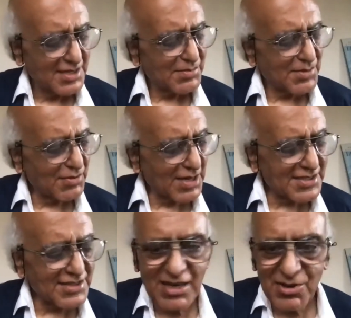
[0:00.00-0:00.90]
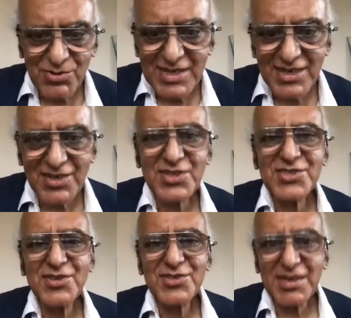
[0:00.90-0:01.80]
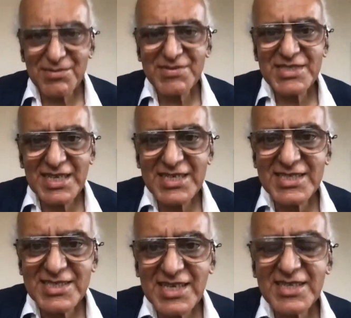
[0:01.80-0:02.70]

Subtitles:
But what Zhao and others also have been saying is that